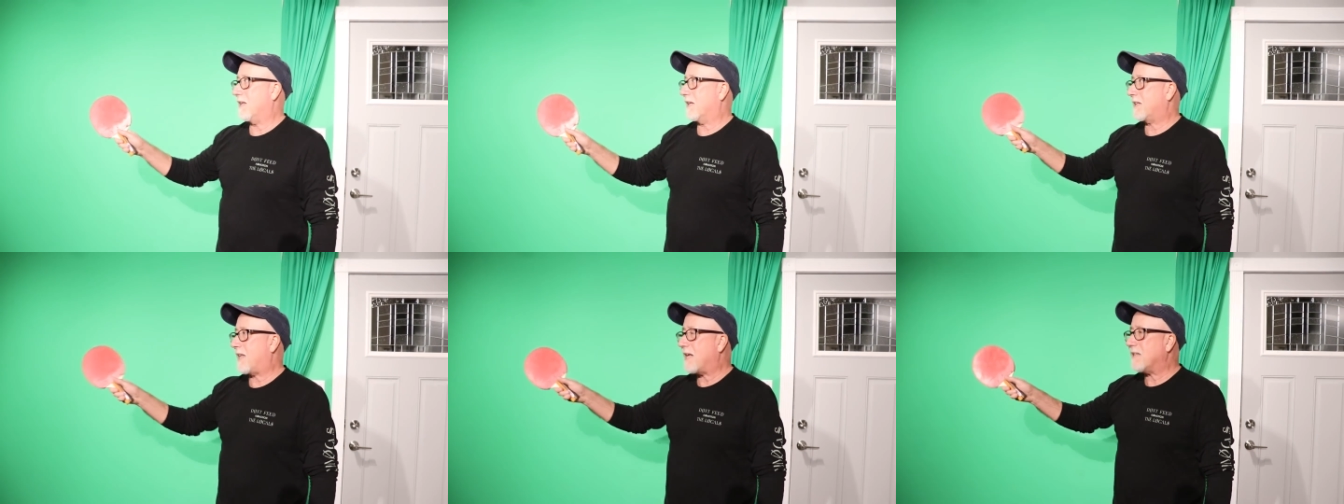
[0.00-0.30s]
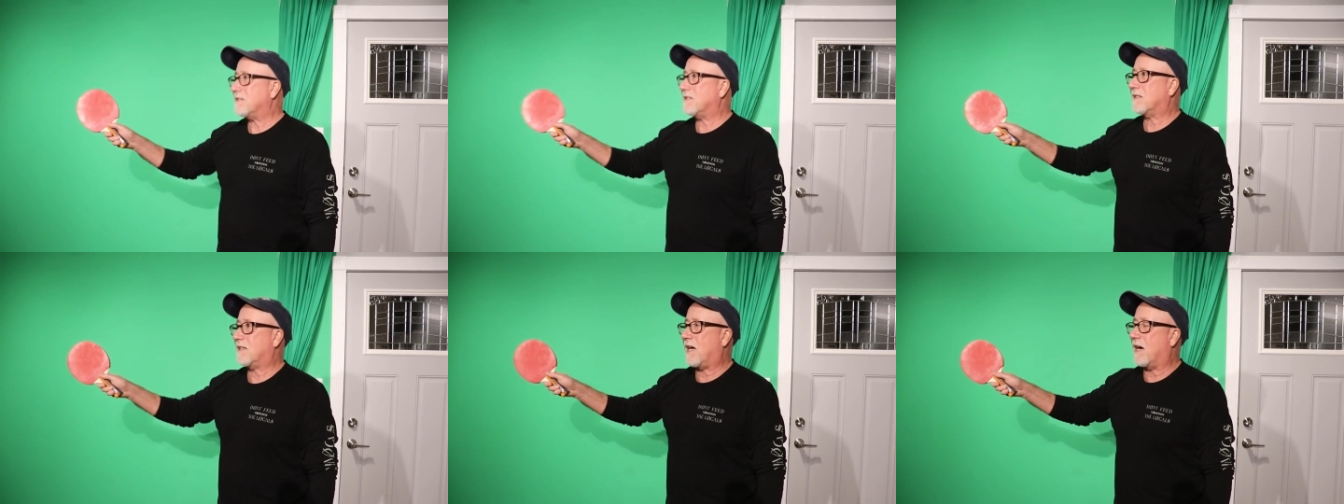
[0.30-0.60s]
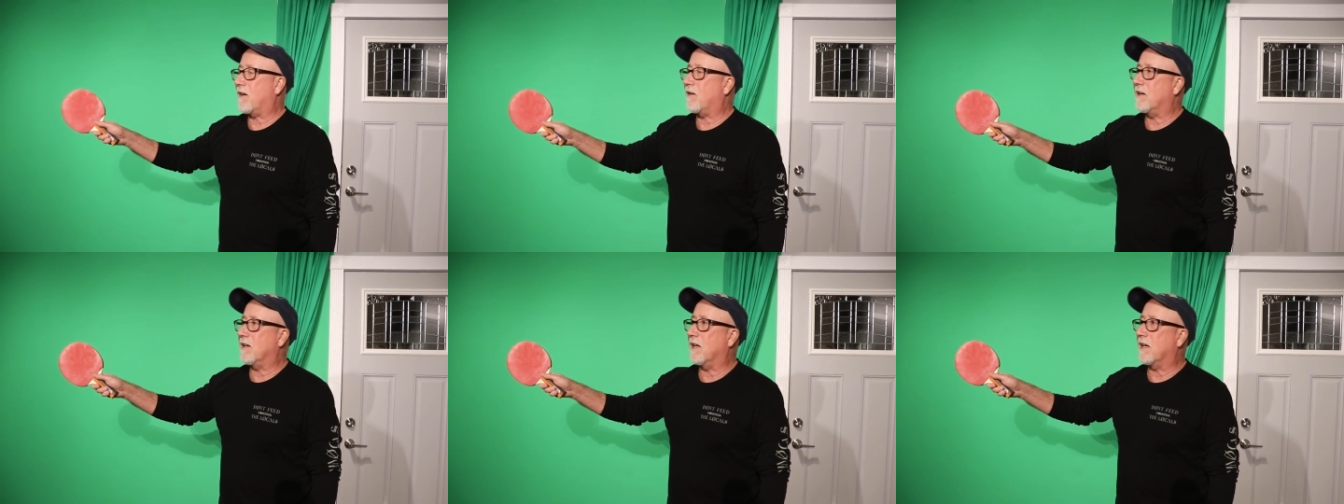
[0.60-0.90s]
like that's
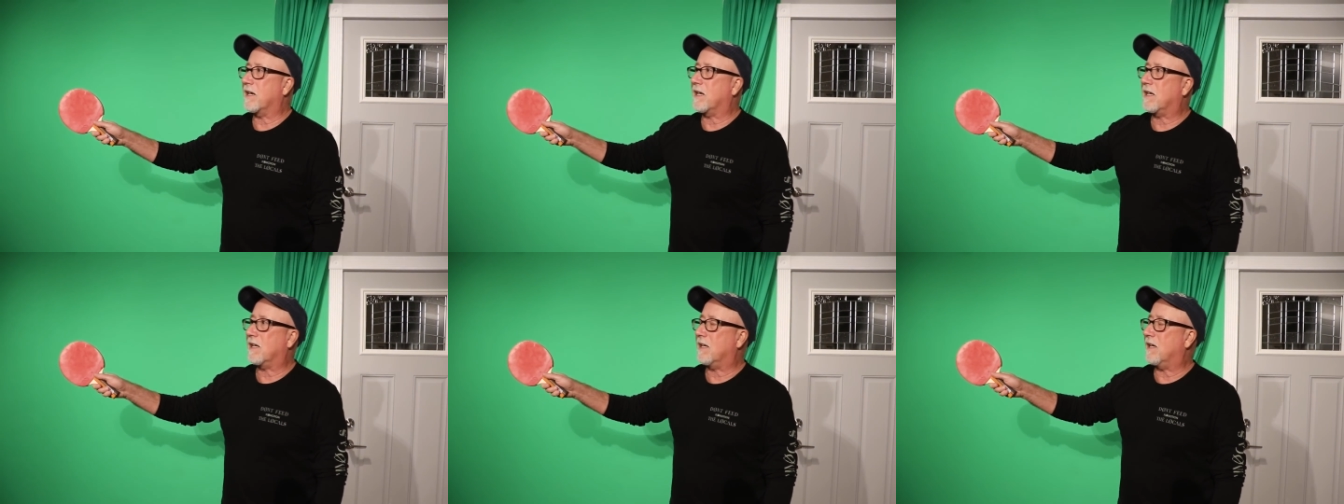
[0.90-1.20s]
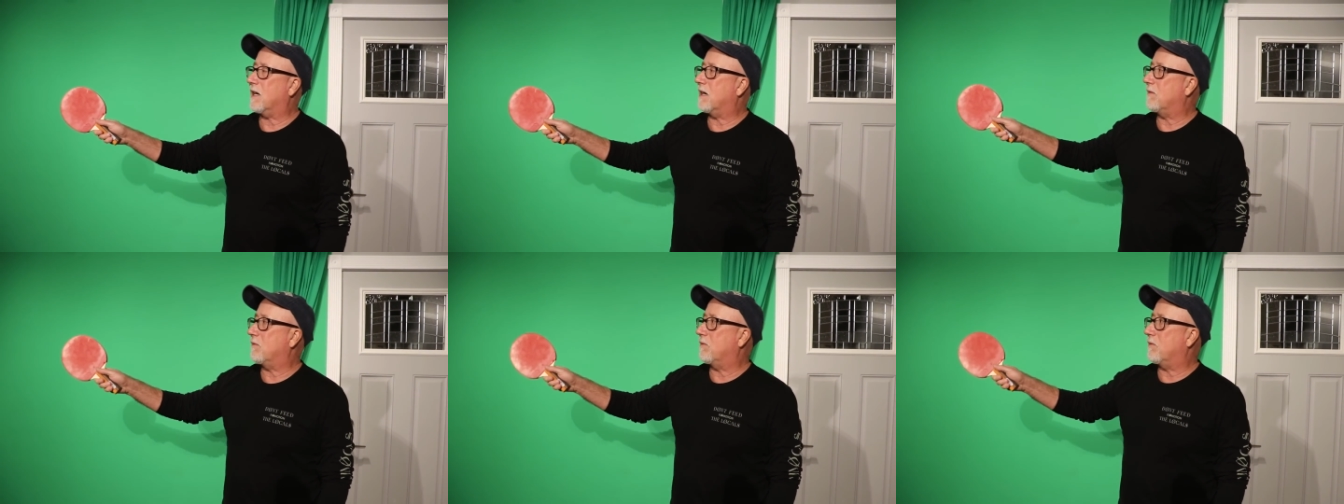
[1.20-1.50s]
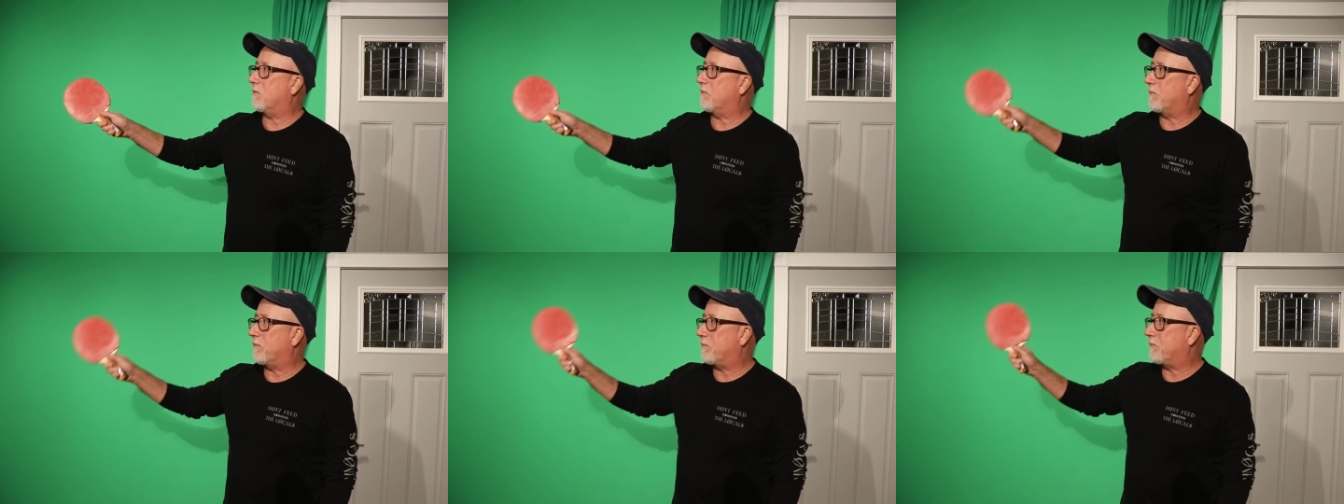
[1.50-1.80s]
scary. Like
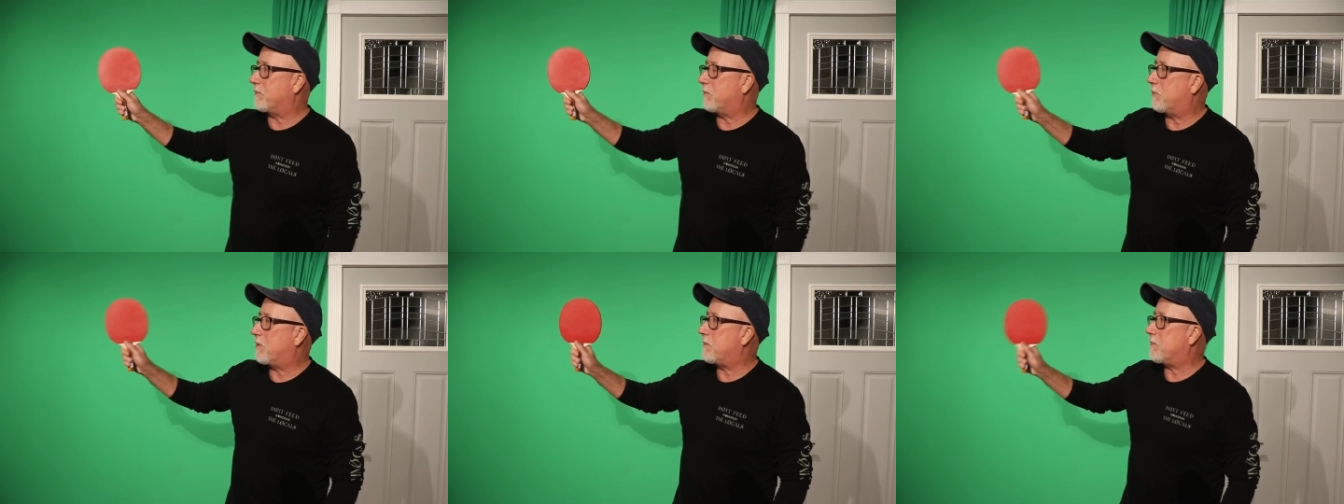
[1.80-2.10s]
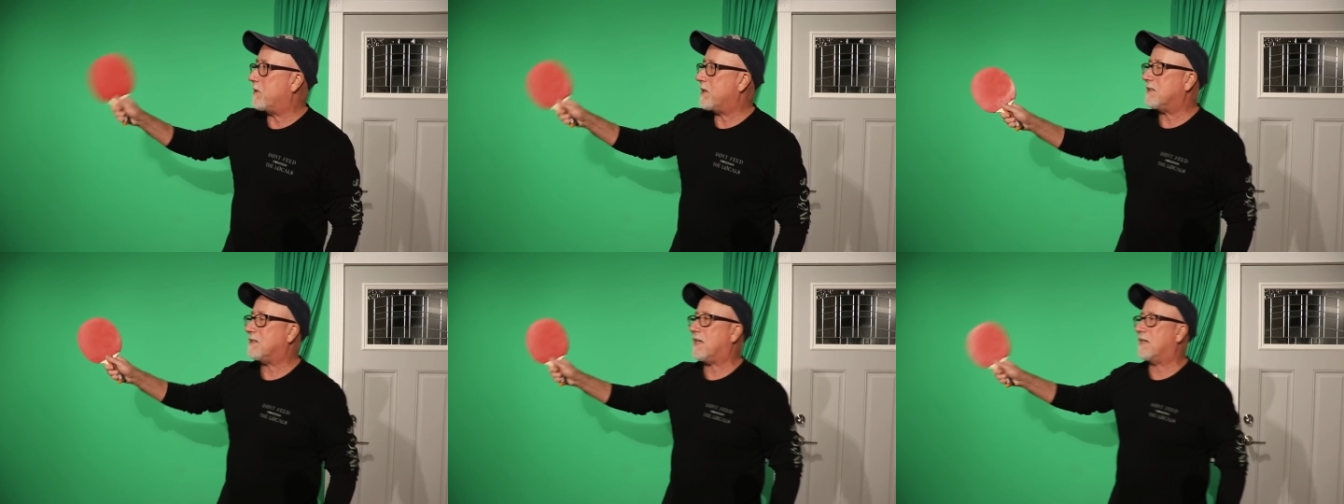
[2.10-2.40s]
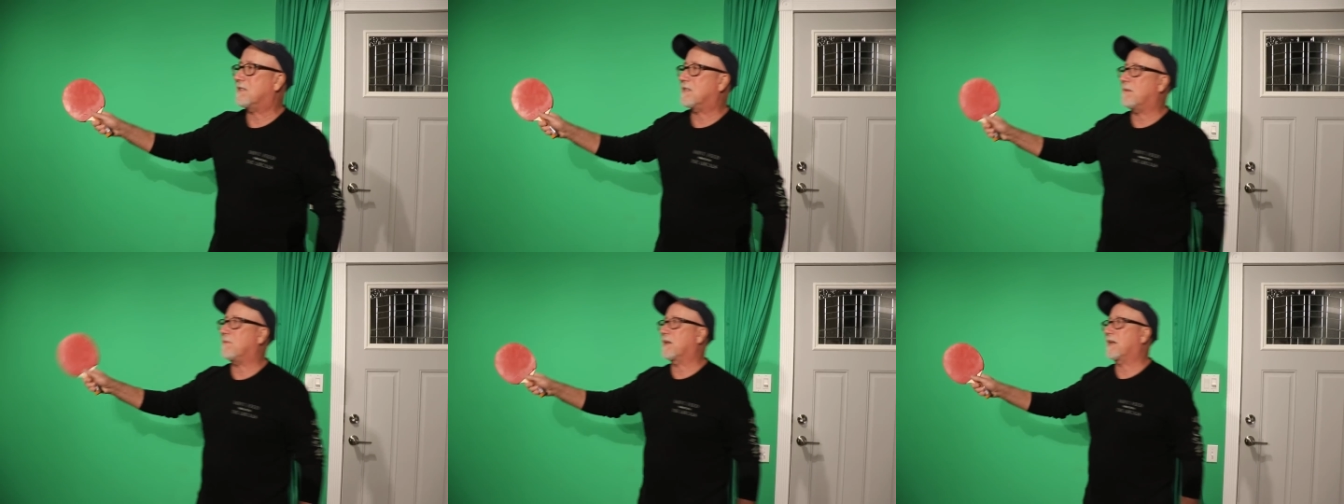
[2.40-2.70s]
when we
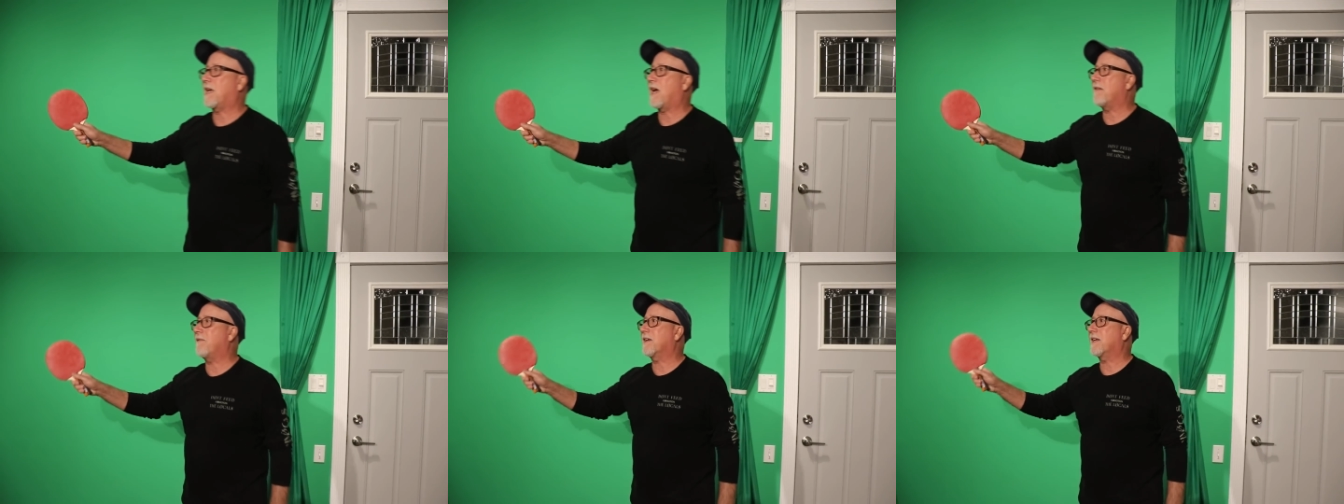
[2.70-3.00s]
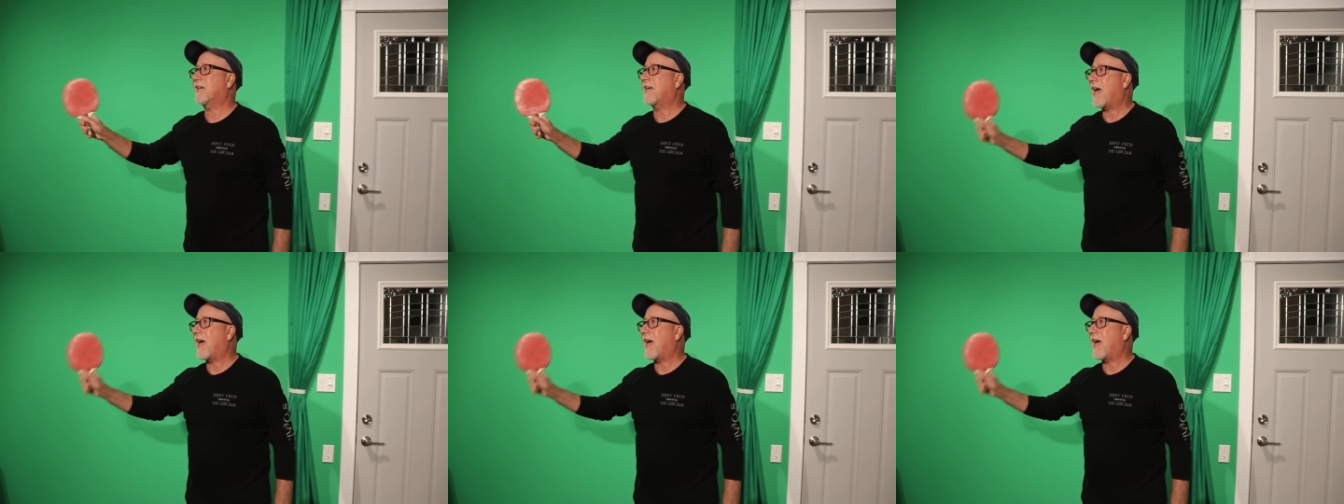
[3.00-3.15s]
said something to Kevin,